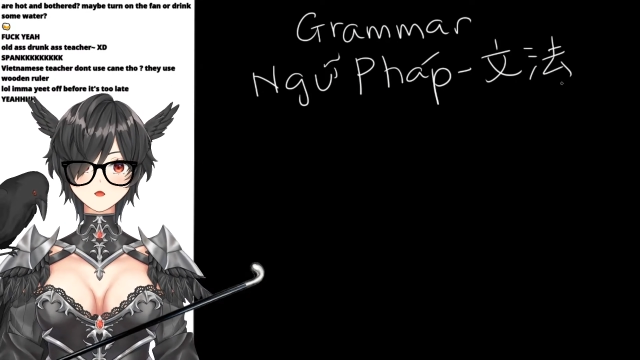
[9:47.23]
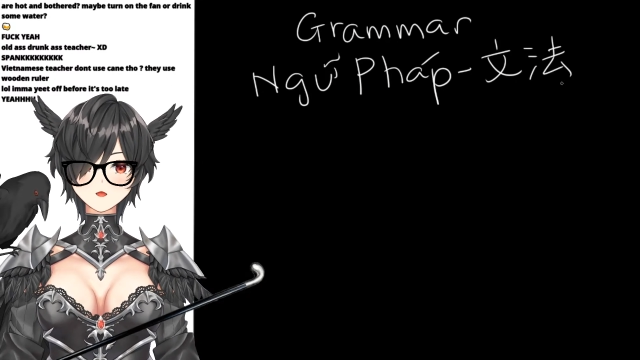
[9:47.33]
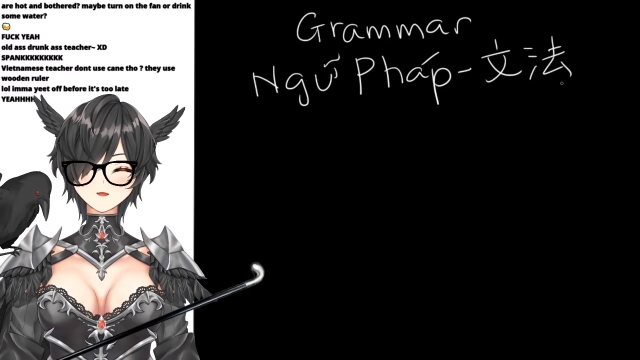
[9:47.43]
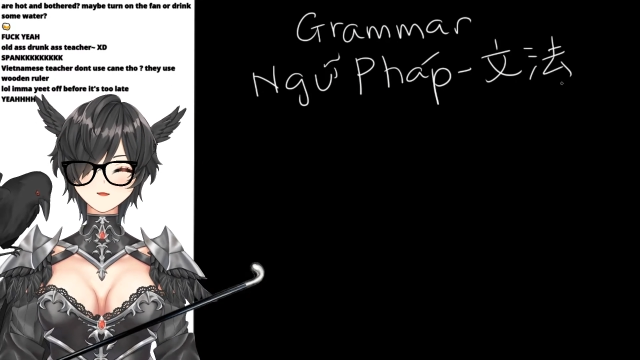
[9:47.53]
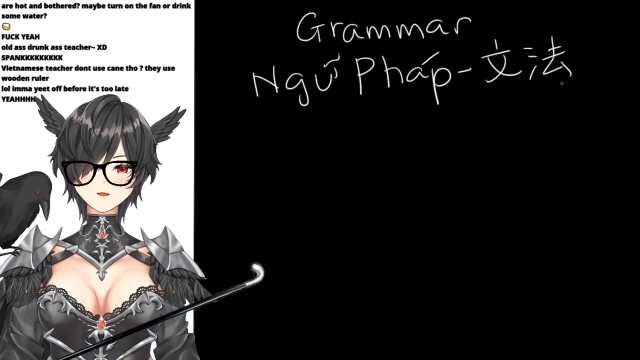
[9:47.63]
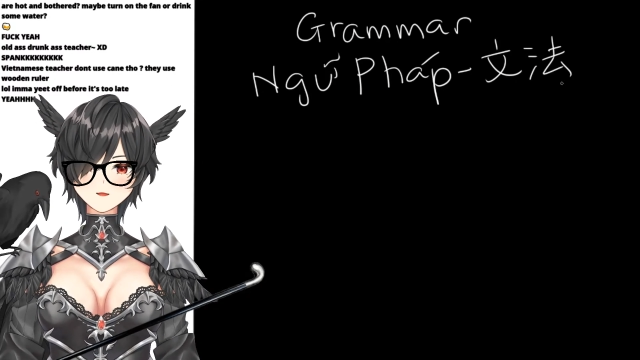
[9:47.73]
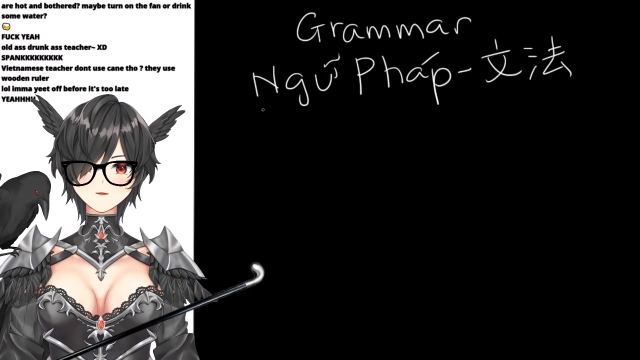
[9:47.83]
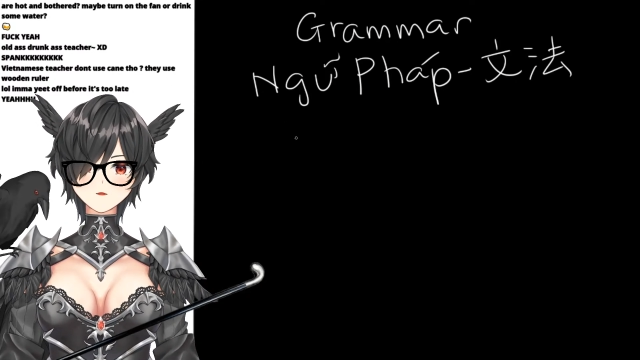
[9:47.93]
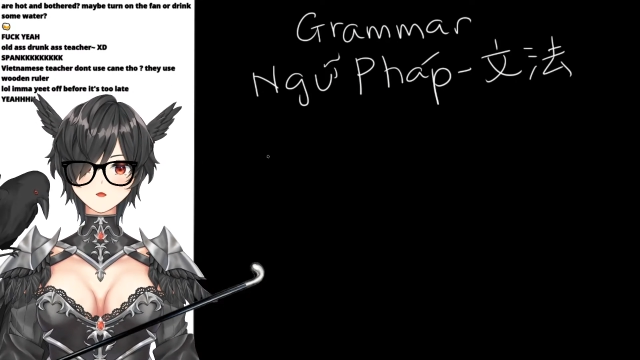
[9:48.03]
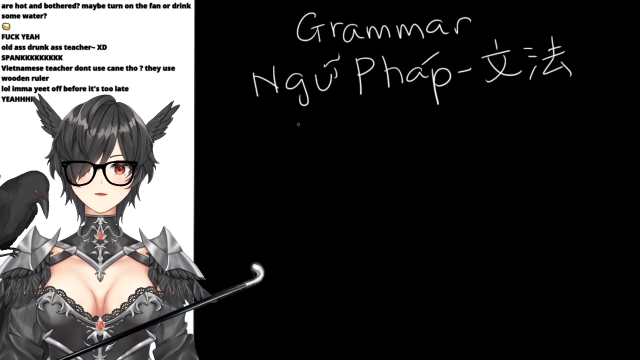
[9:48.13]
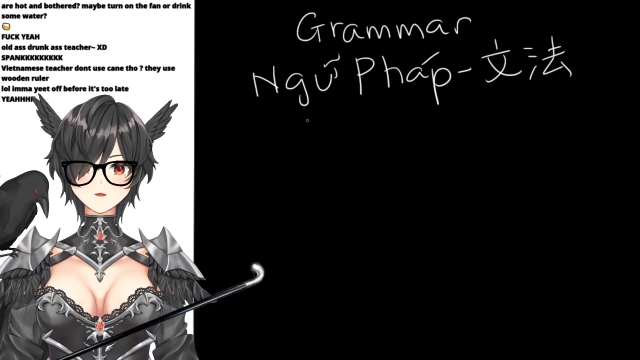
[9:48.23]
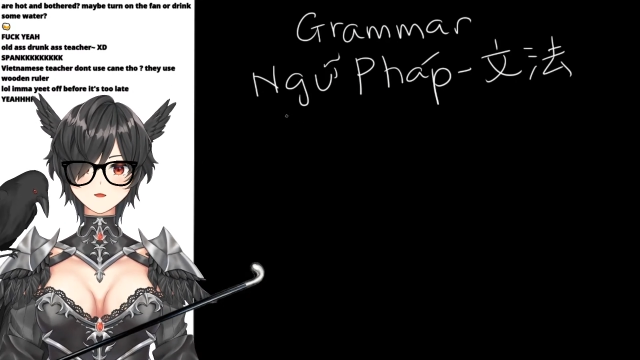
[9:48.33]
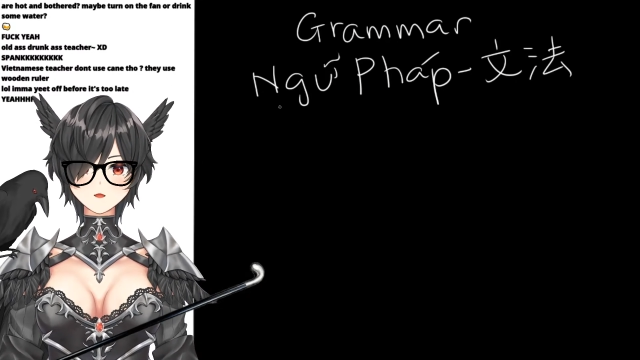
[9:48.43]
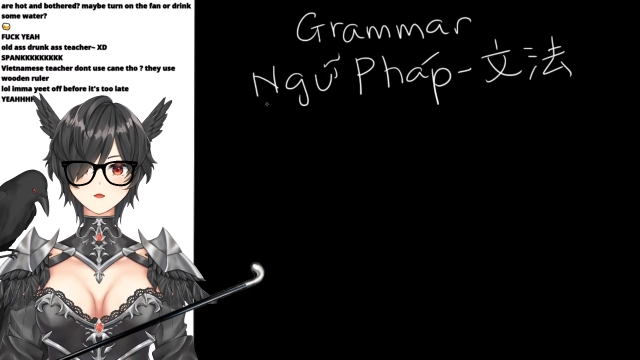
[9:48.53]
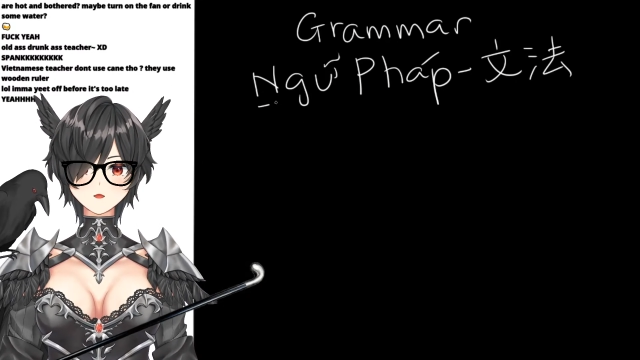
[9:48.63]
and kanji you can
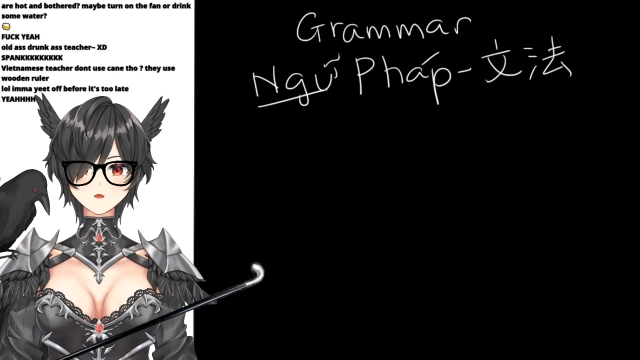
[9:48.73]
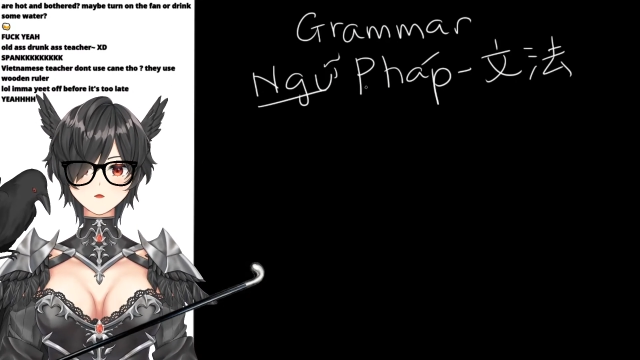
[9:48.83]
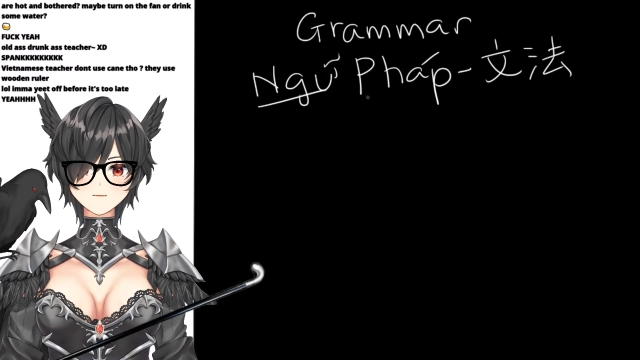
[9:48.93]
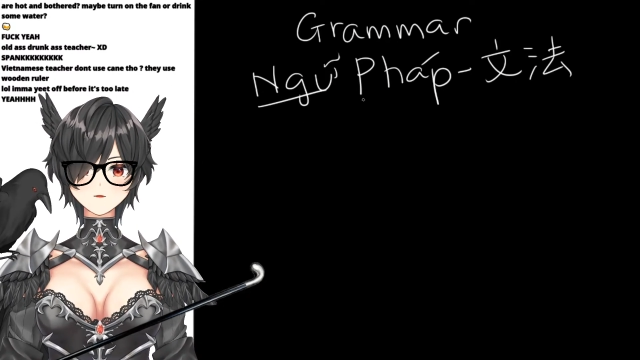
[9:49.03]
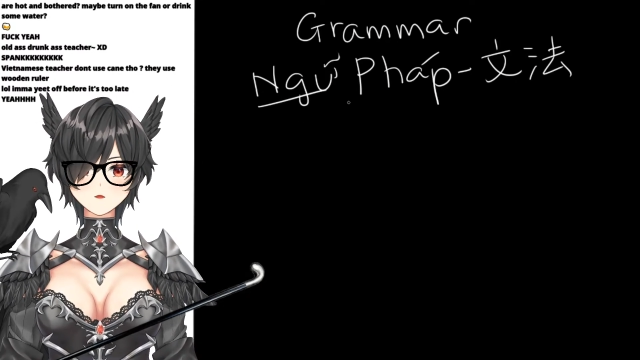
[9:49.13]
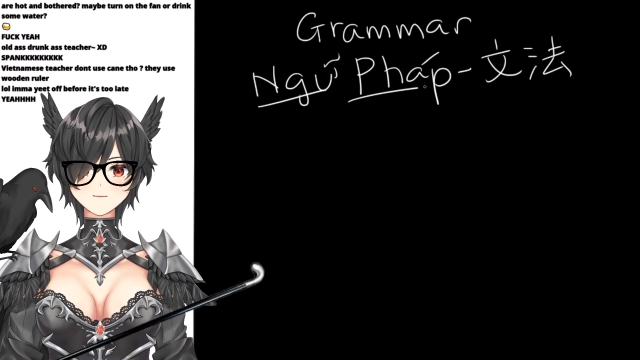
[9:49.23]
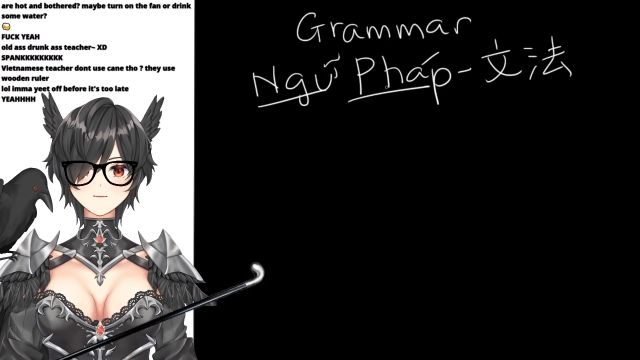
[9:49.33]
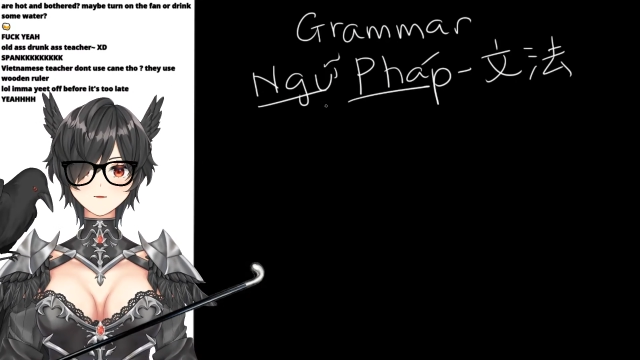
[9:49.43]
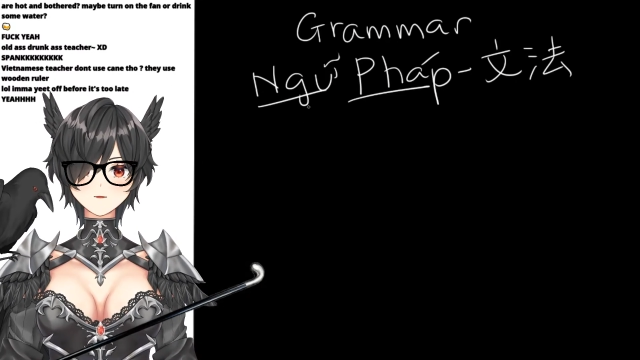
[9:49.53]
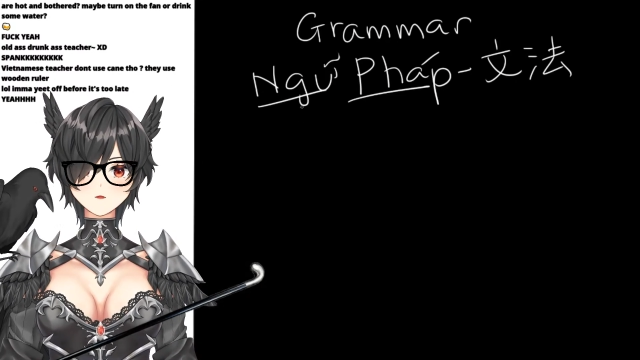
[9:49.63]
understand each of these words.